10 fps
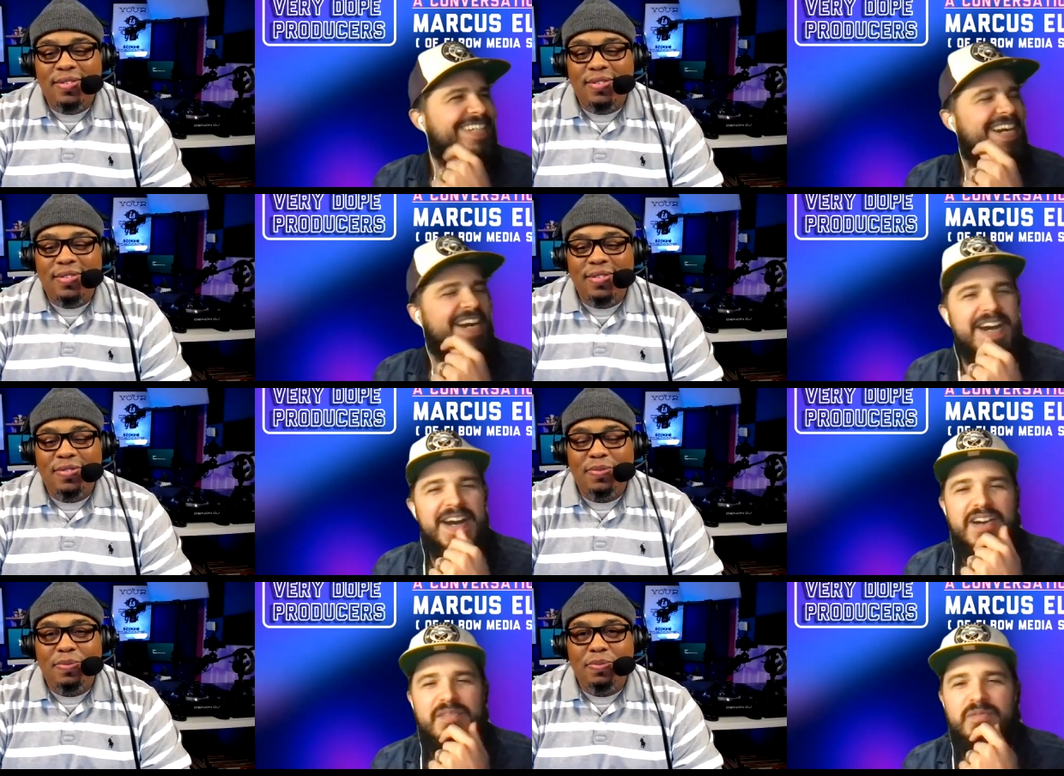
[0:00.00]

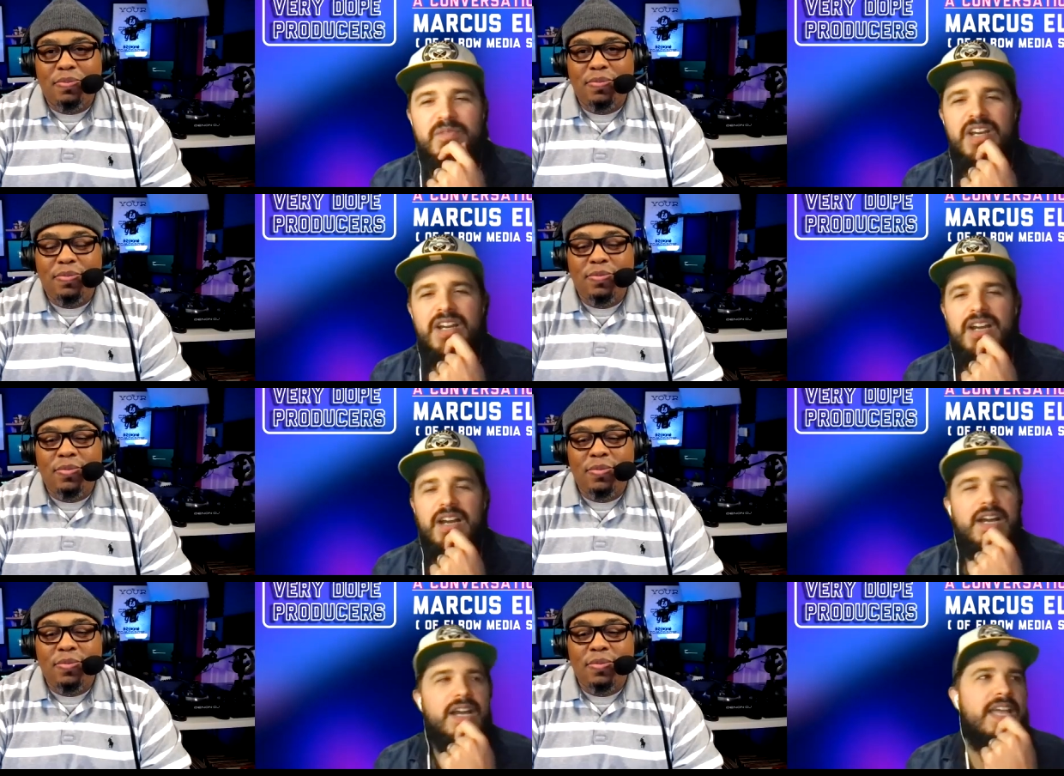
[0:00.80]
Speaker 1: Um,
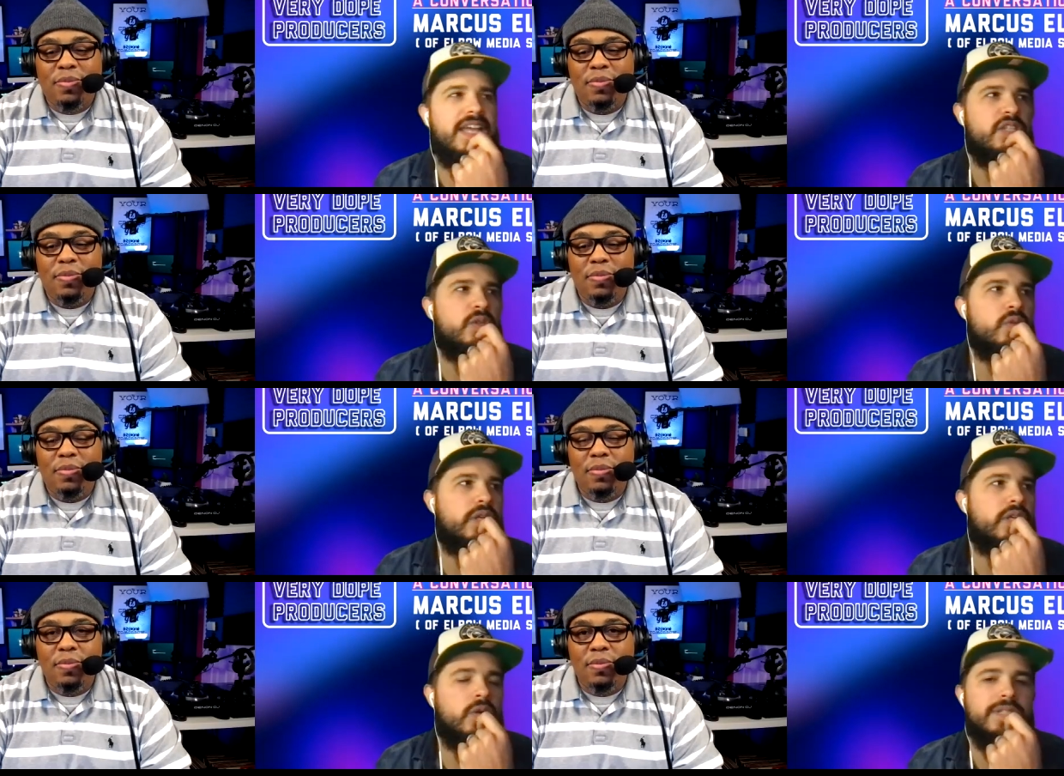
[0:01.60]
and you
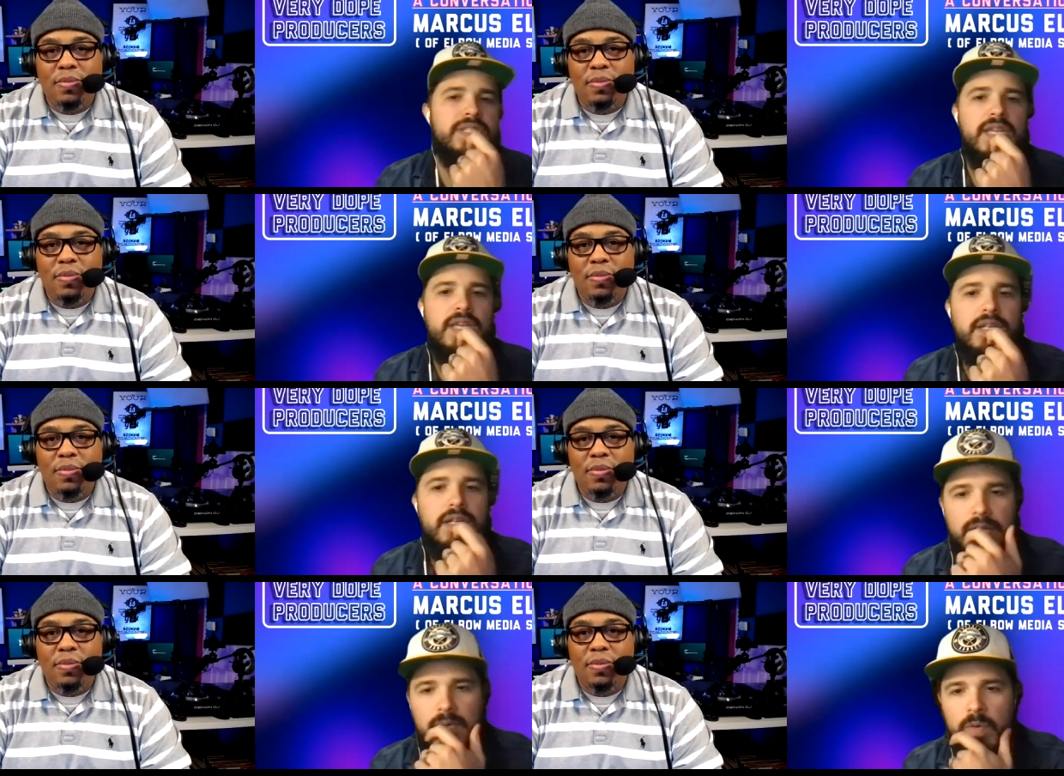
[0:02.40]
could only take
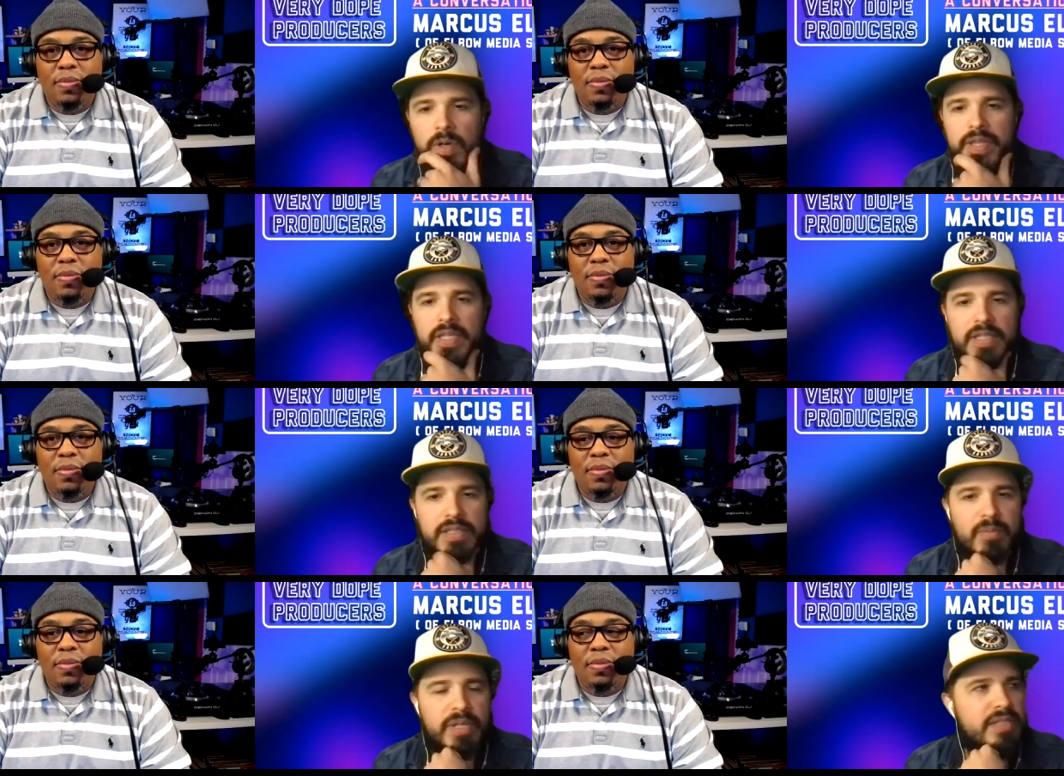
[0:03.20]
one thing
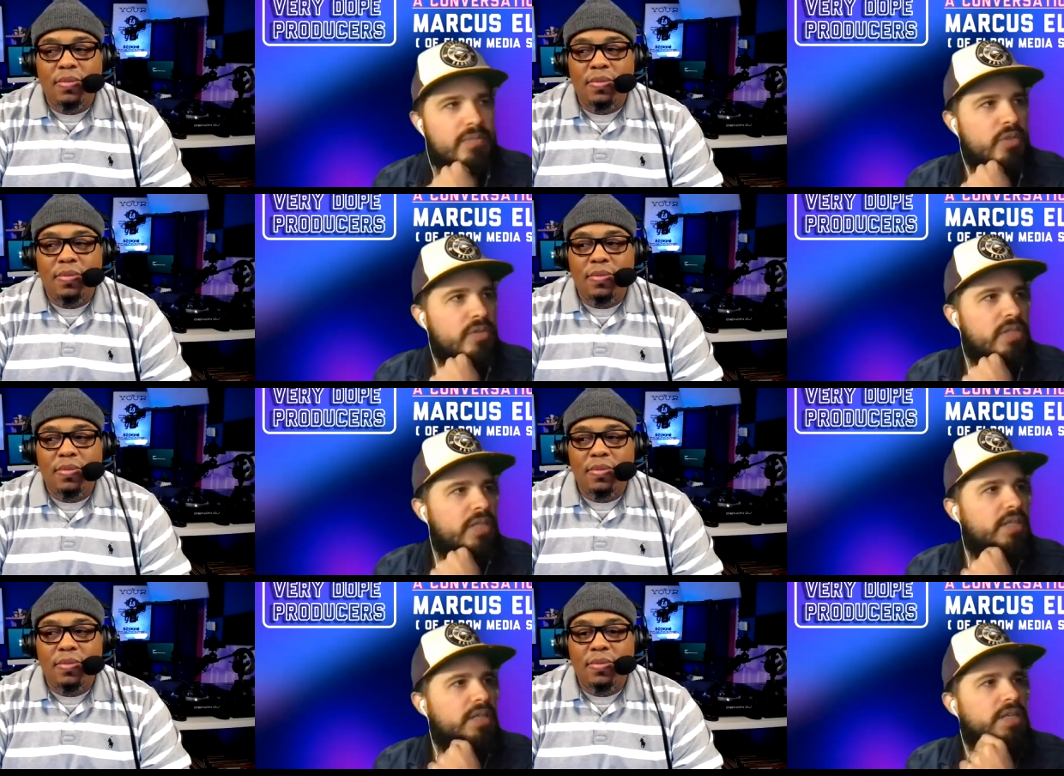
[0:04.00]
to make some
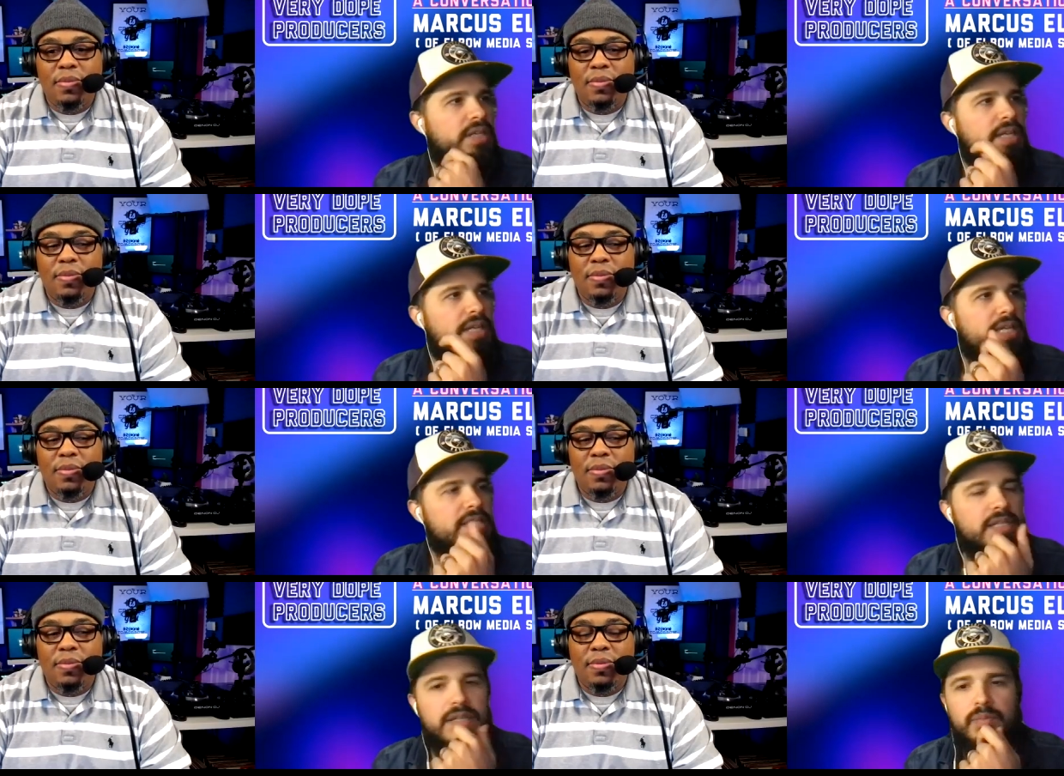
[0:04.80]
music. Is
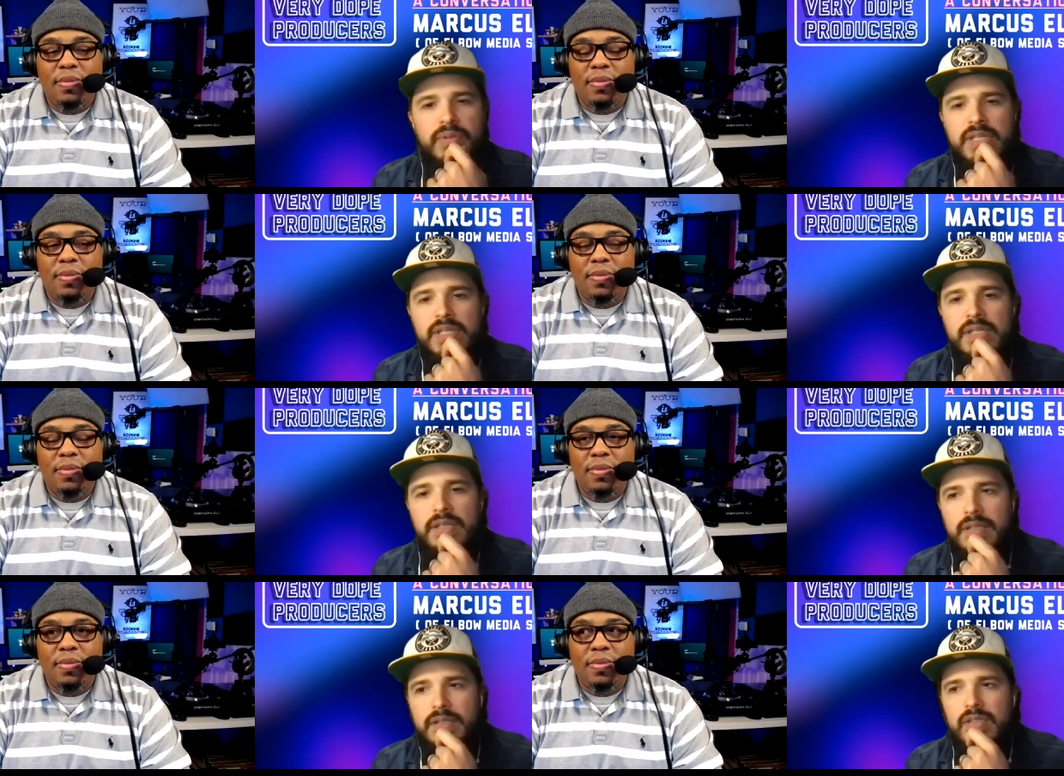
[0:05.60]
it going to be
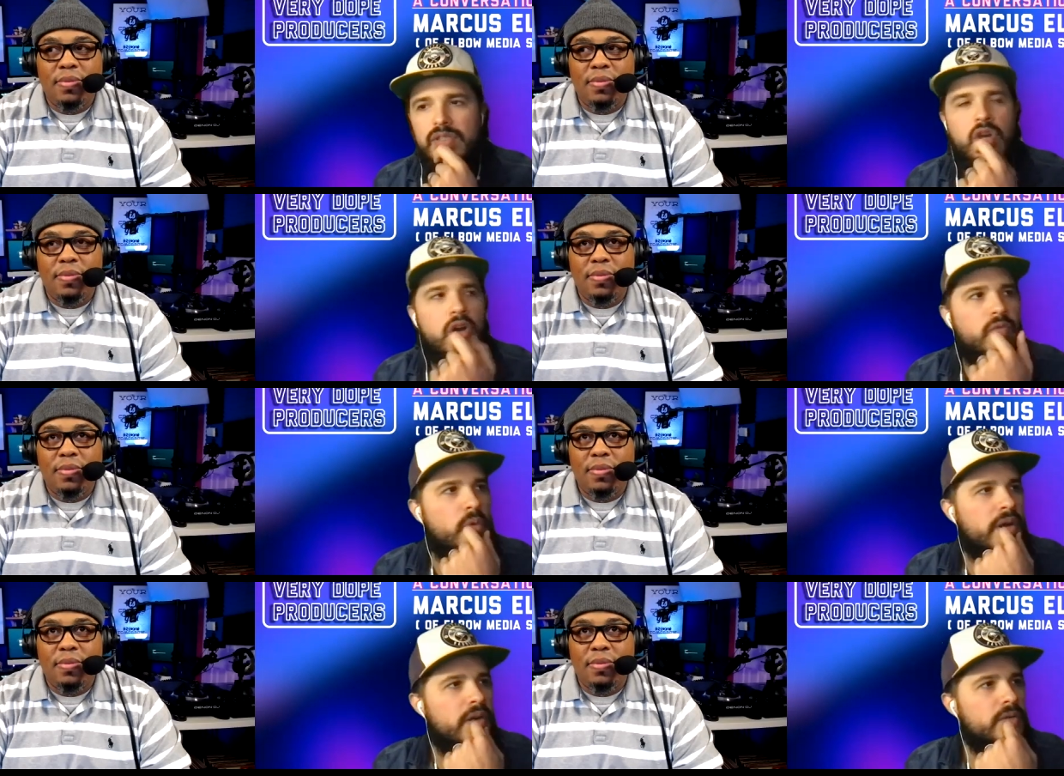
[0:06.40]

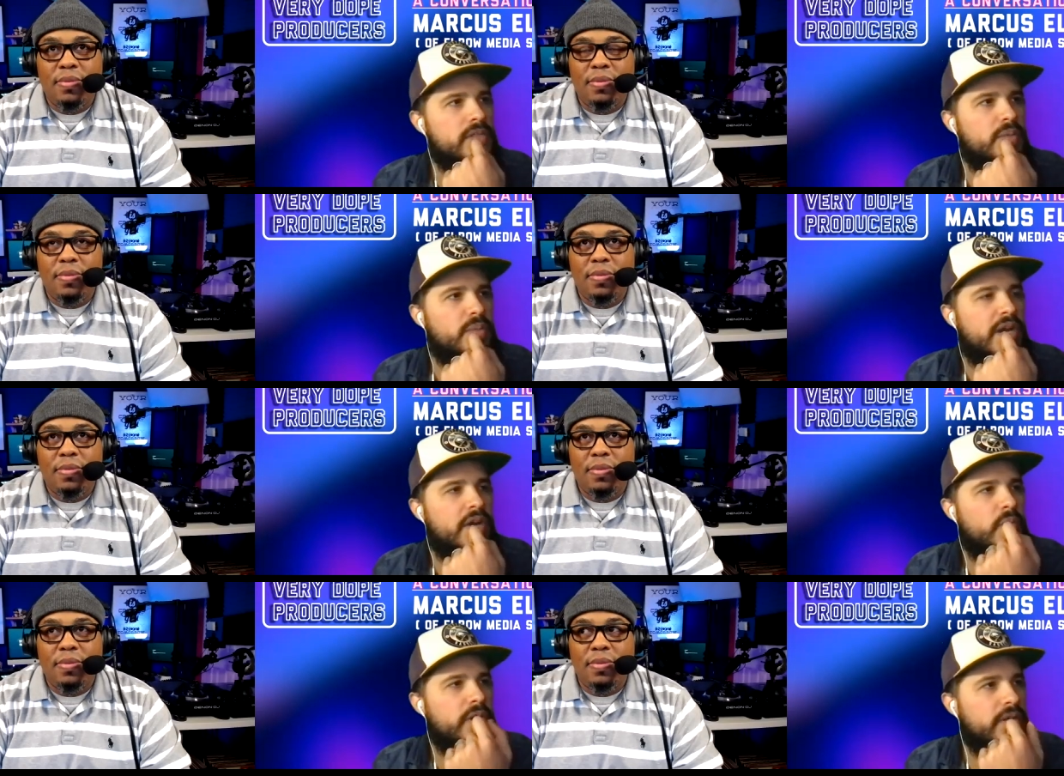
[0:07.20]
software or is it going to be
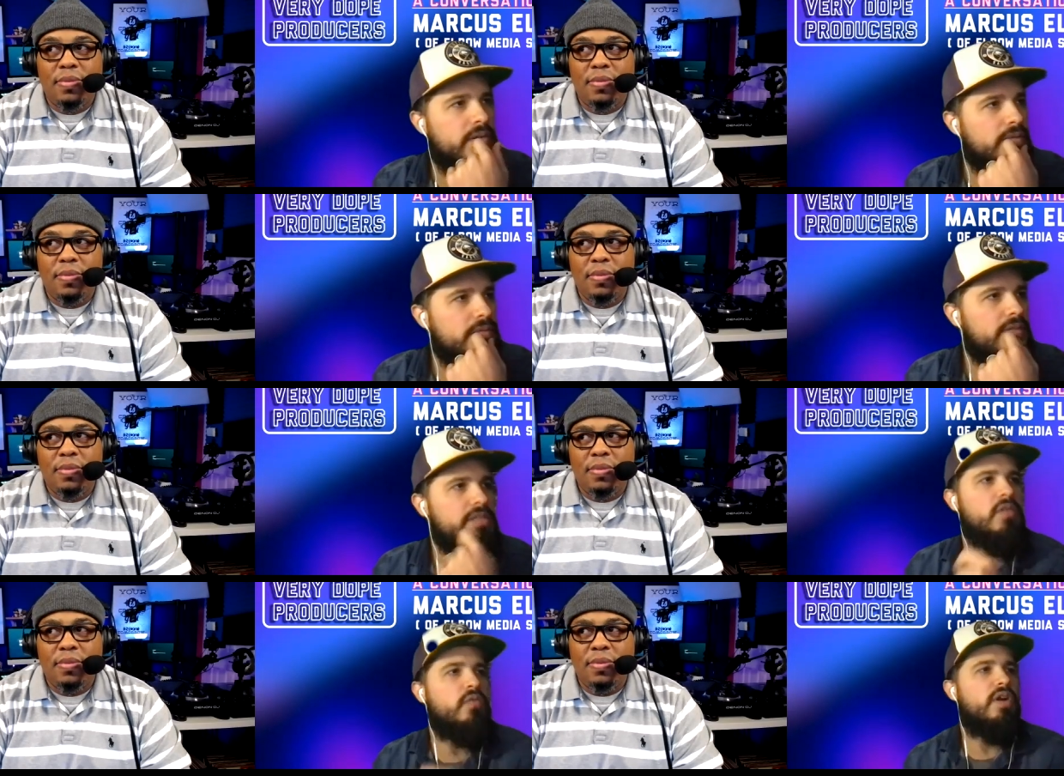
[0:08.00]
hardware?
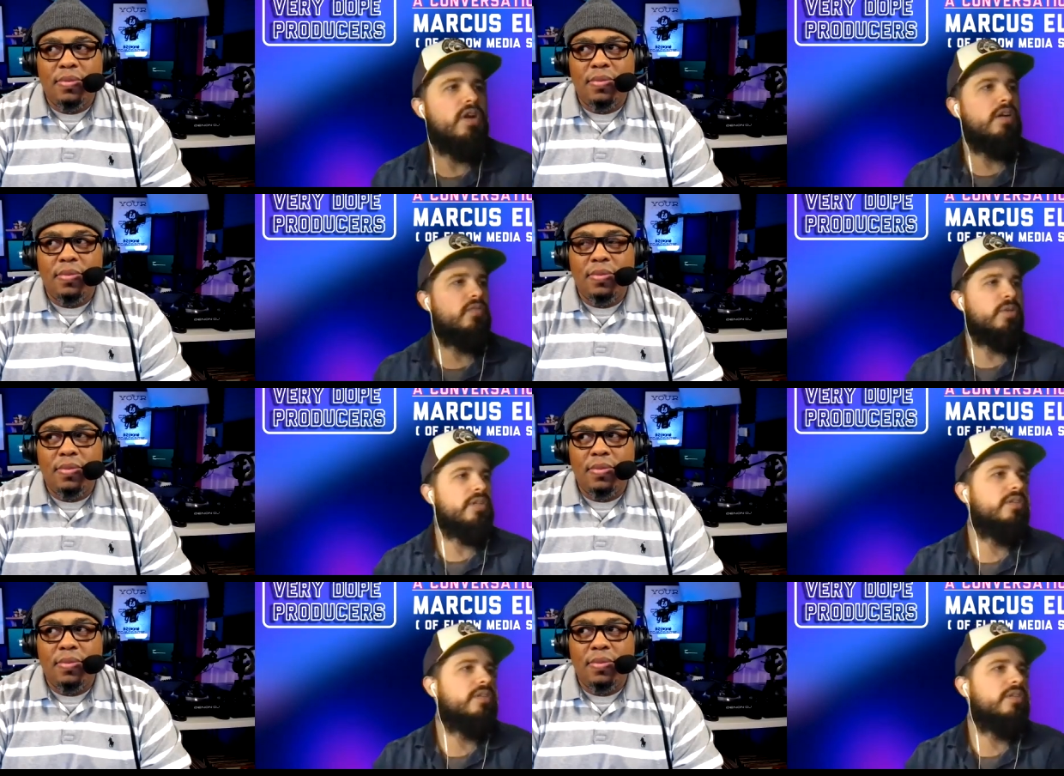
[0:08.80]
software or hardware?